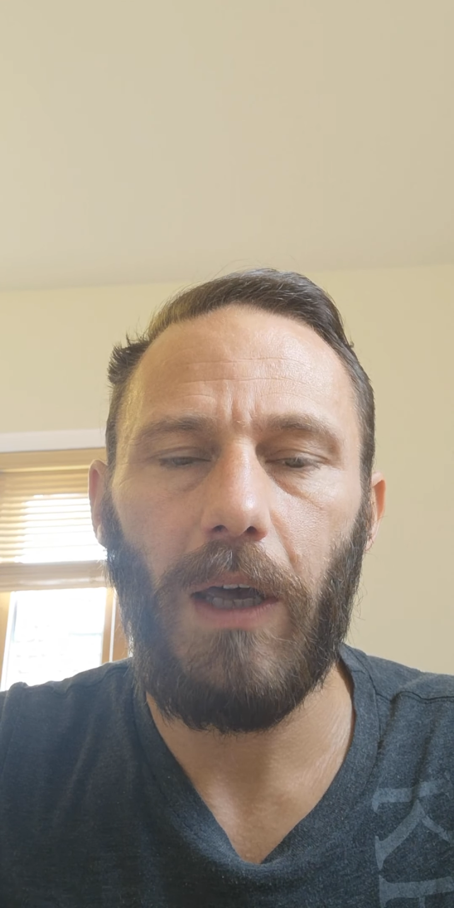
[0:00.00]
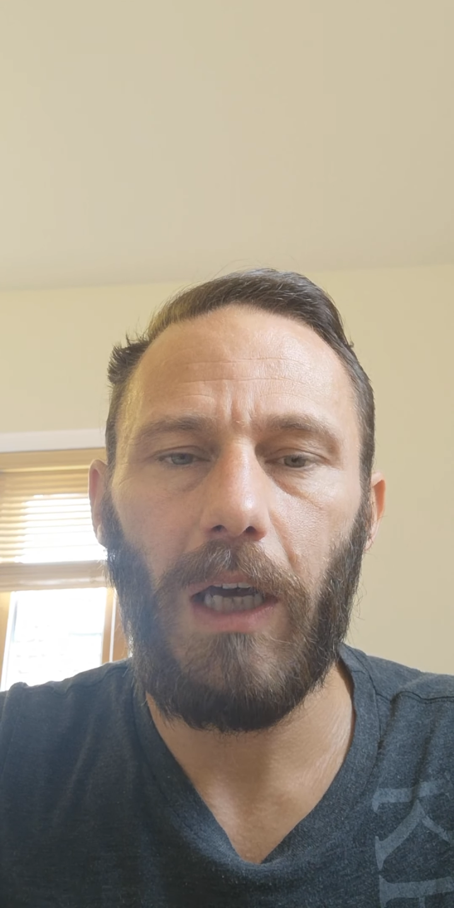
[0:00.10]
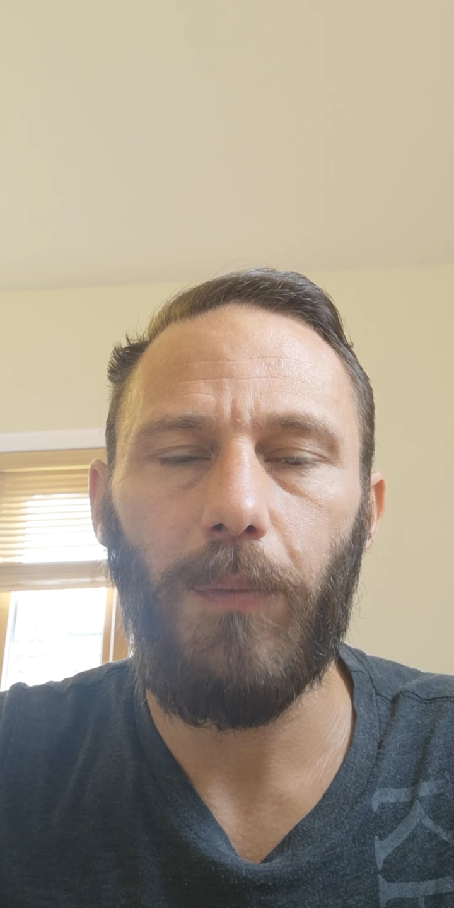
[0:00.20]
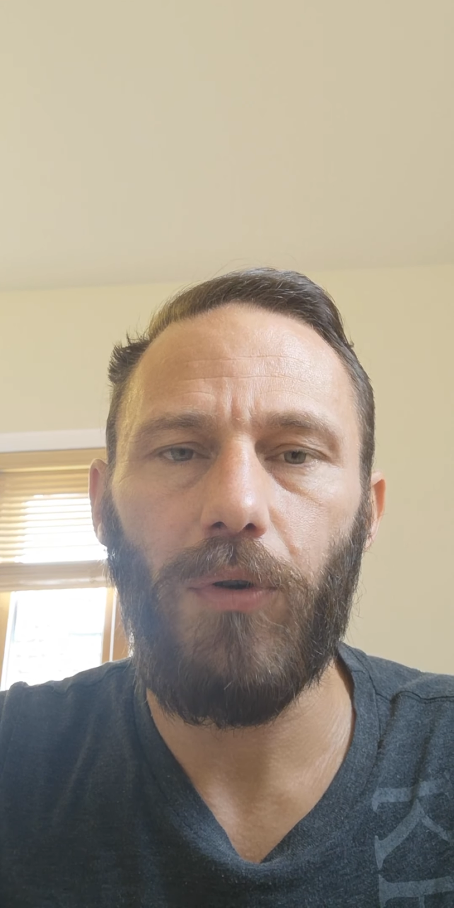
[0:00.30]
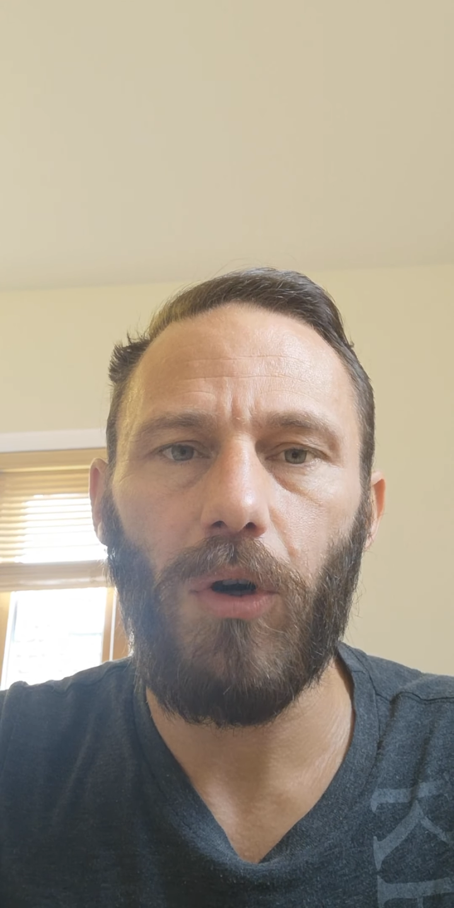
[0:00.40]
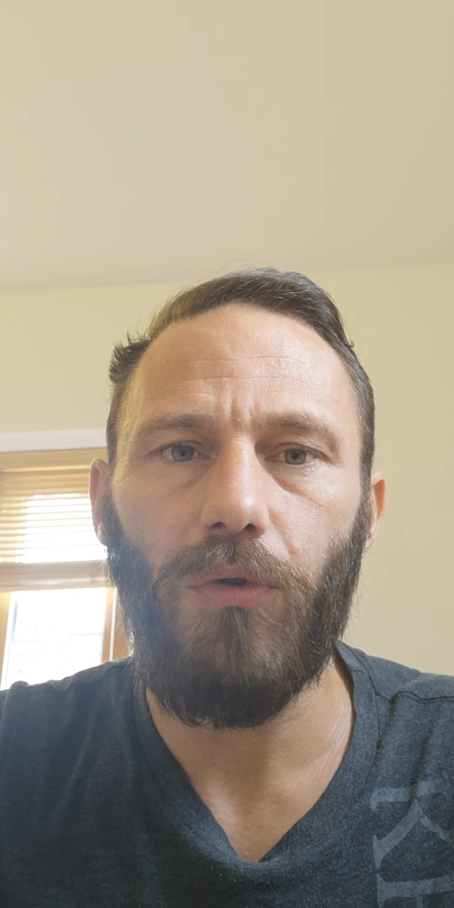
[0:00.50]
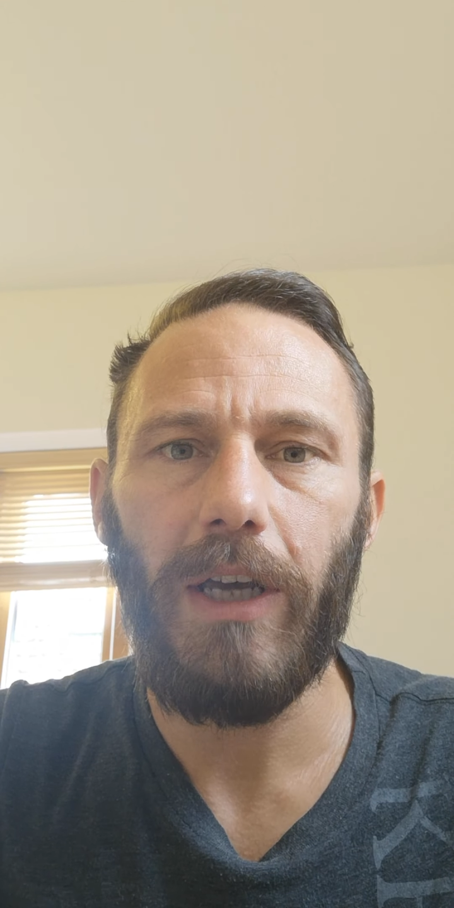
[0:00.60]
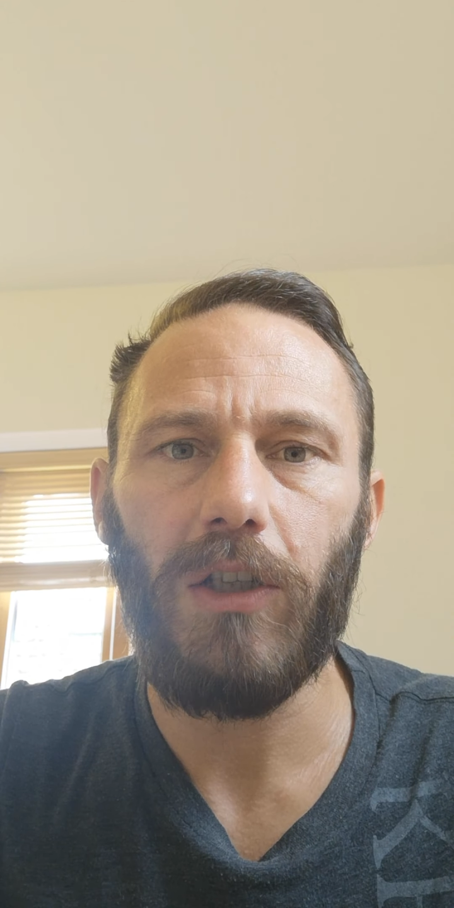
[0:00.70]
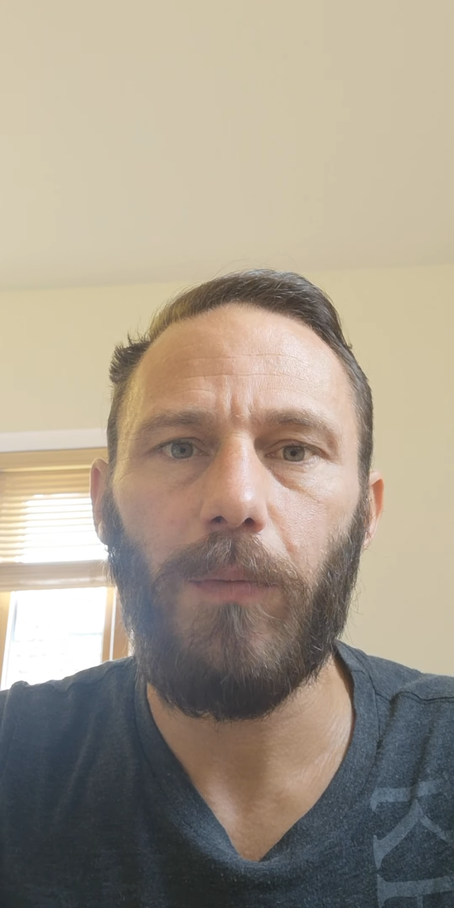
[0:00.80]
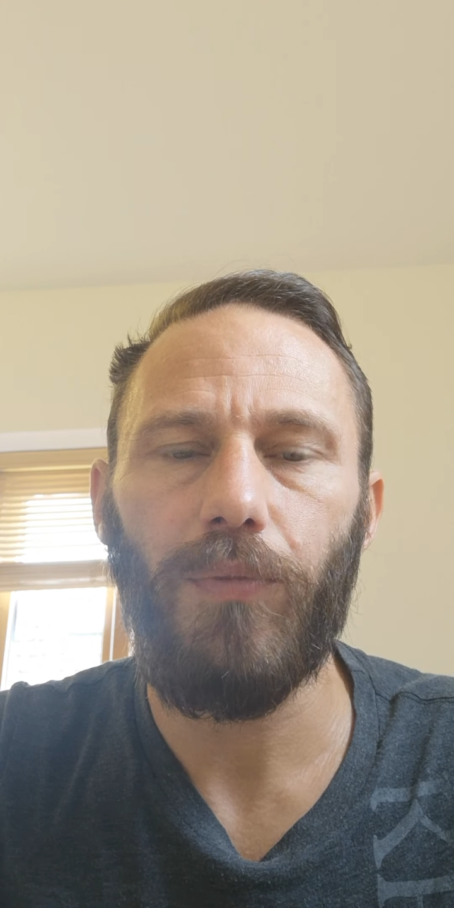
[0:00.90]
a
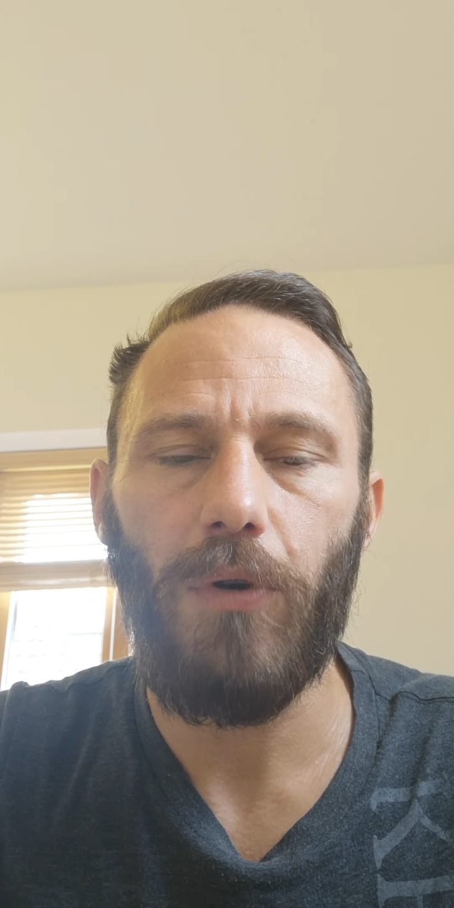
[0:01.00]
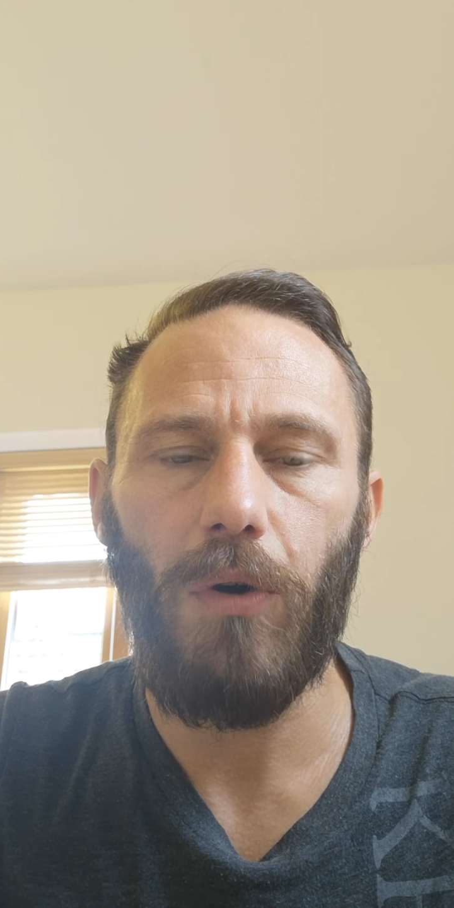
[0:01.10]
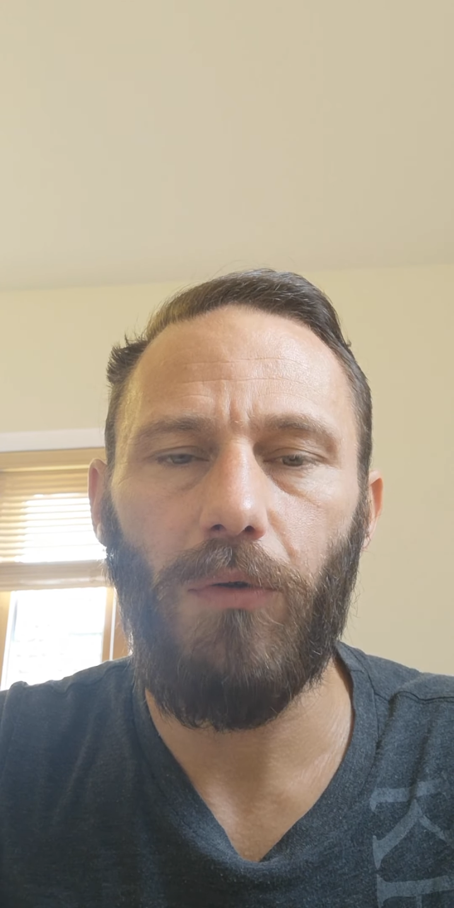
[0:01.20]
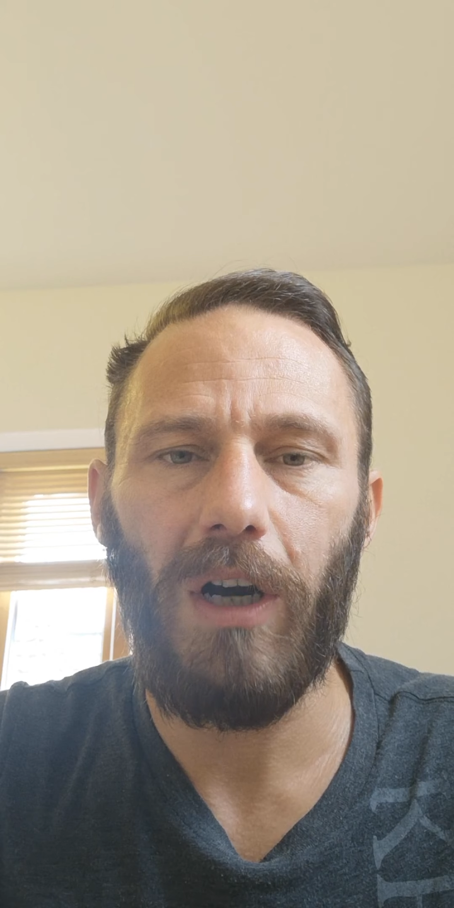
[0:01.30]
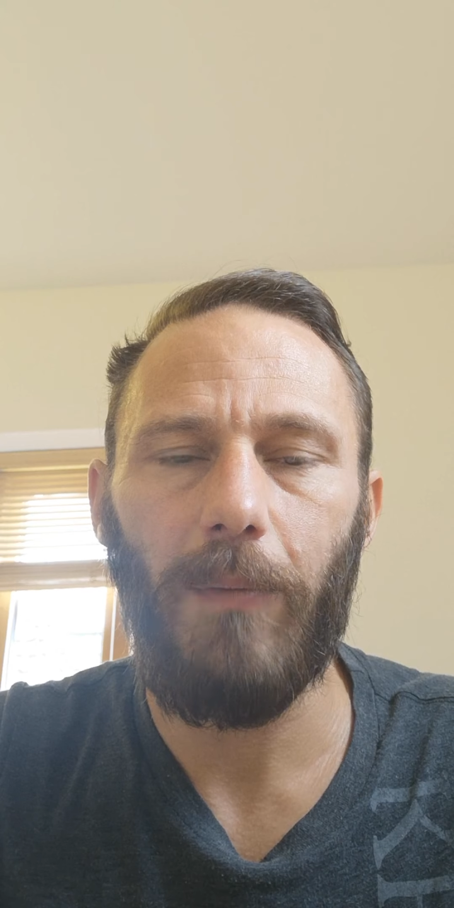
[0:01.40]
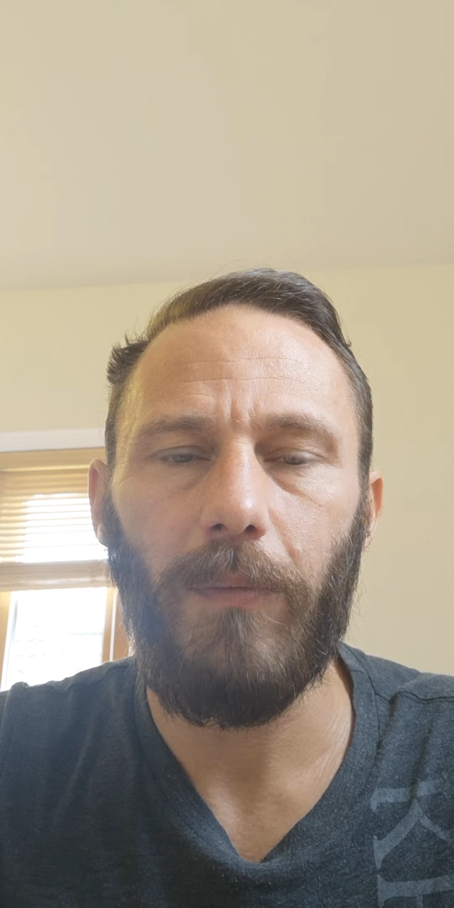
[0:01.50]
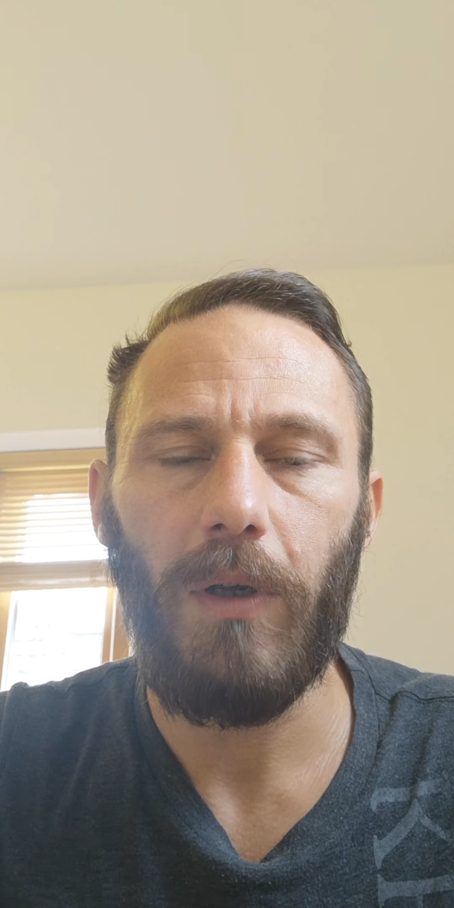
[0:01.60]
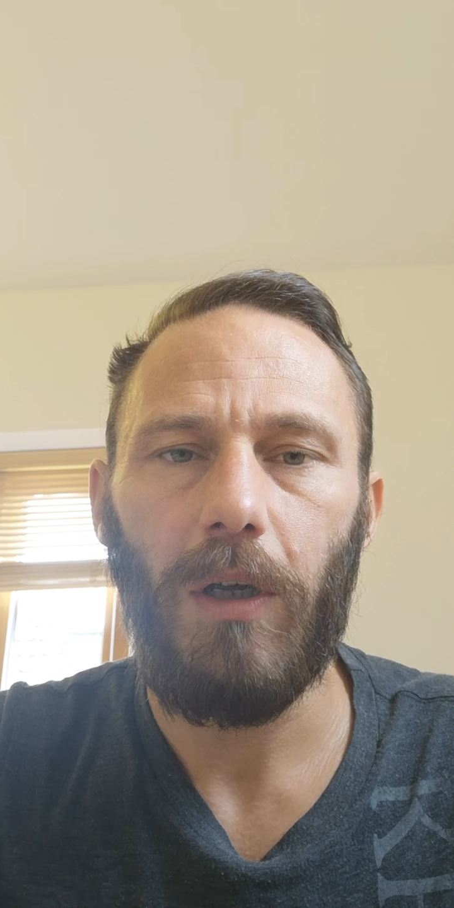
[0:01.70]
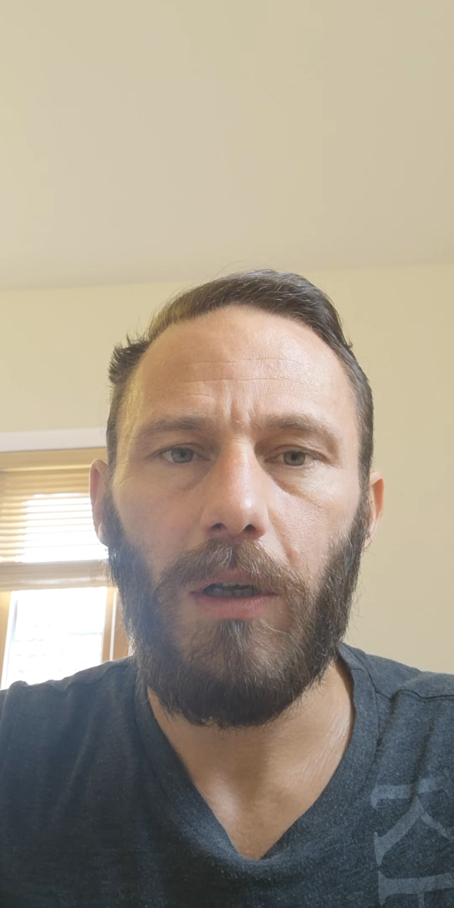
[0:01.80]
progressed program